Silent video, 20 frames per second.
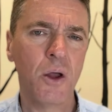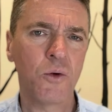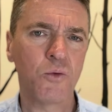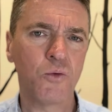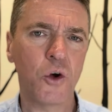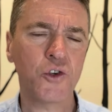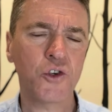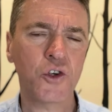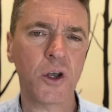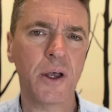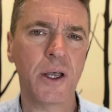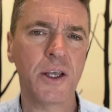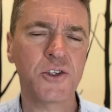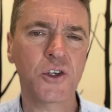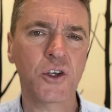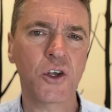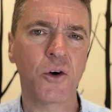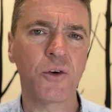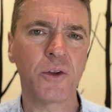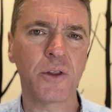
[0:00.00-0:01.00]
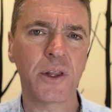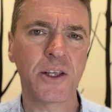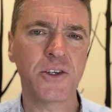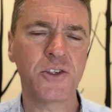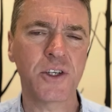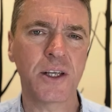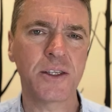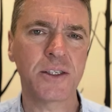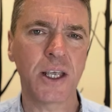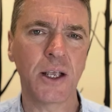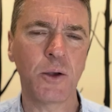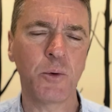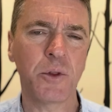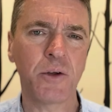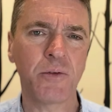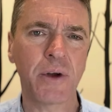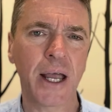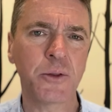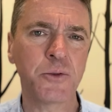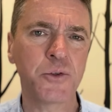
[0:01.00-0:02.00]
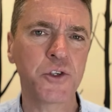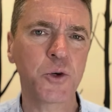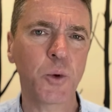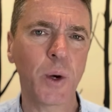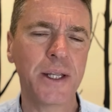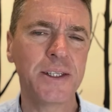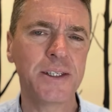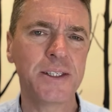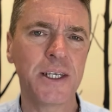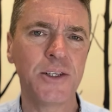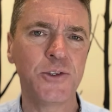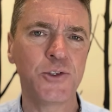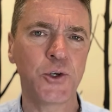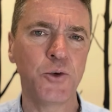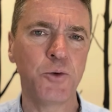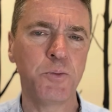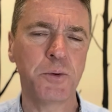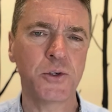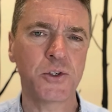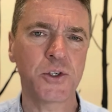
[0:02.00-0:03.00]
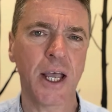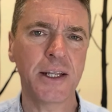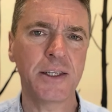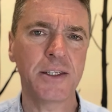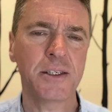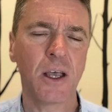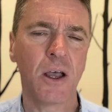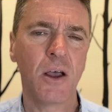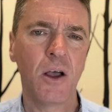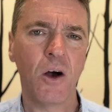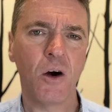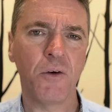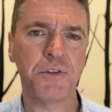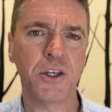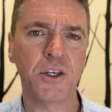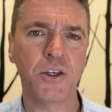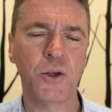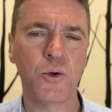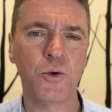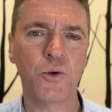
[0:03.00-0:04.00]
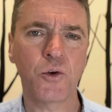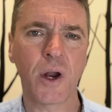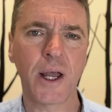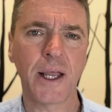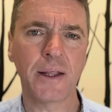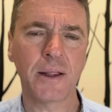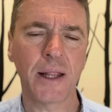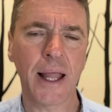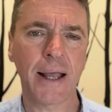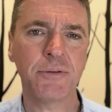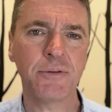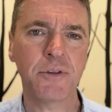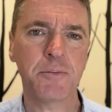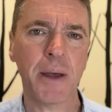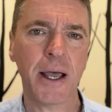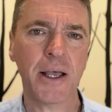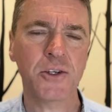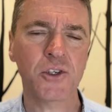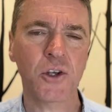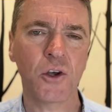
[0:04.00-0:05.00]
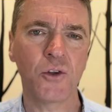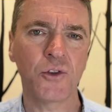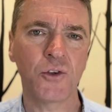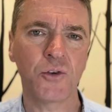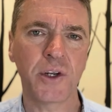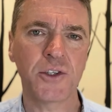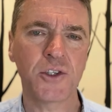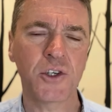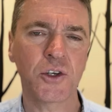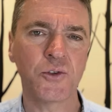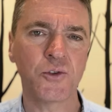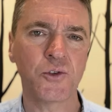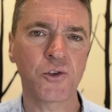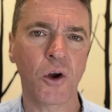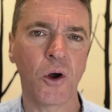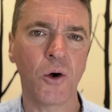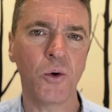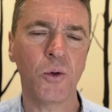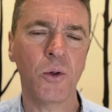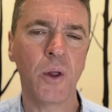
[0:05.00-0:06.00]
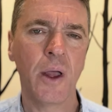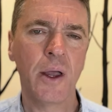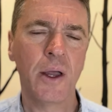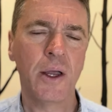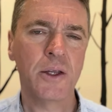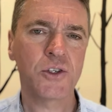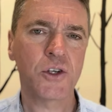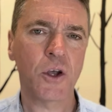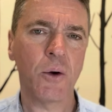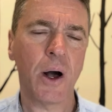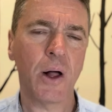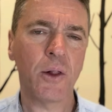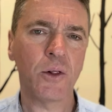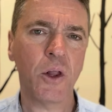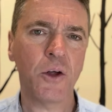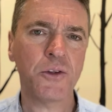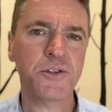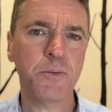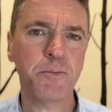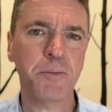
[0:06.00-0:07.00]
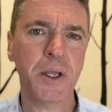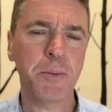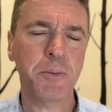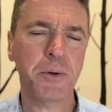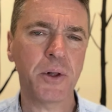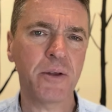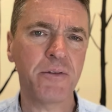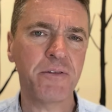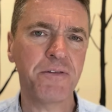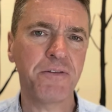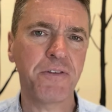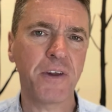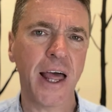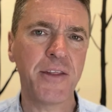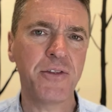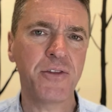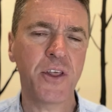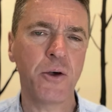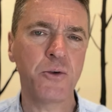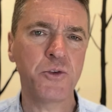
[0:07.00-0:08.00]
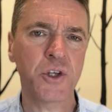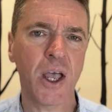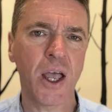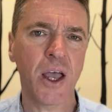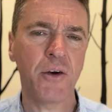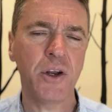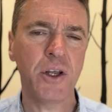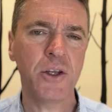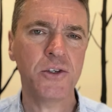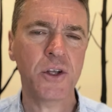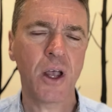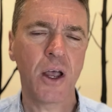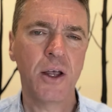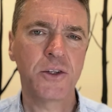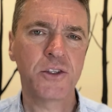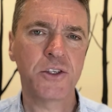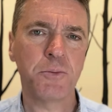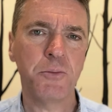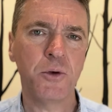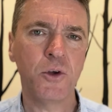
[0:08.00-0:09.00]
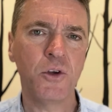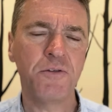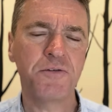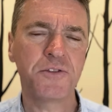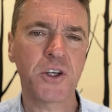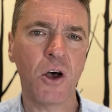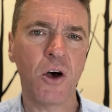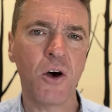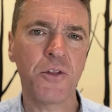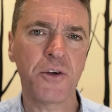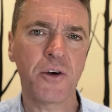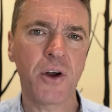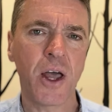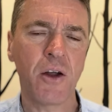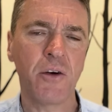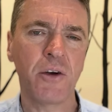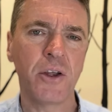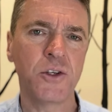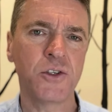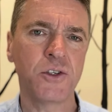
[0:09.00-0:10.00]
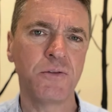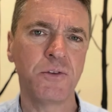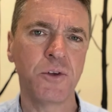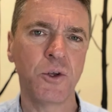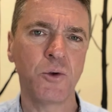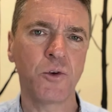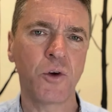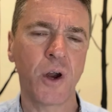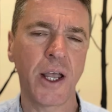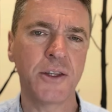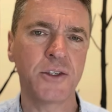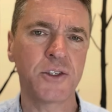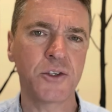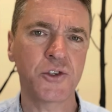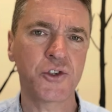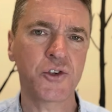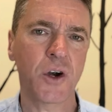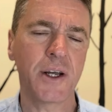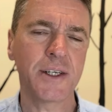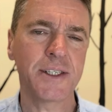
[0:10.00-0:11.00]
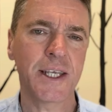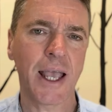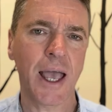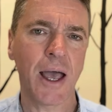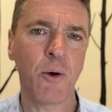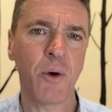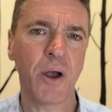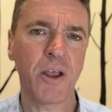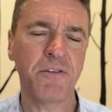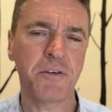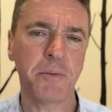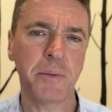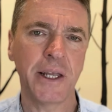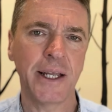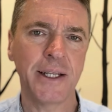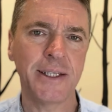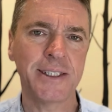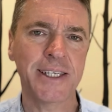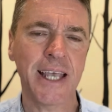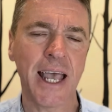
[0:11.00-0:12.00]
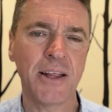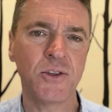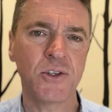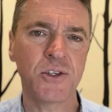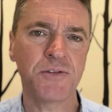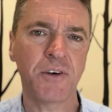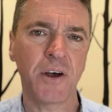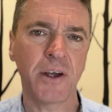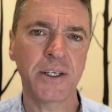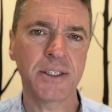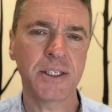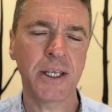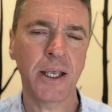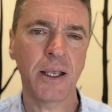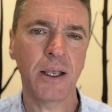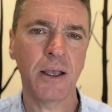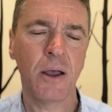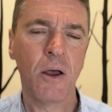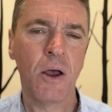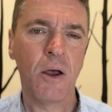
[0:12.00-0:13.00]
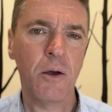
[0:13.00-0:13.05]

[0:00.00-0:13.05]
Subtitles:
Russia is currently sitting with around 22% of the Ukraine landmass under its control. So a lot of people have fled those areas to move to other areas of Ukraine to try to get away from the intense fighting.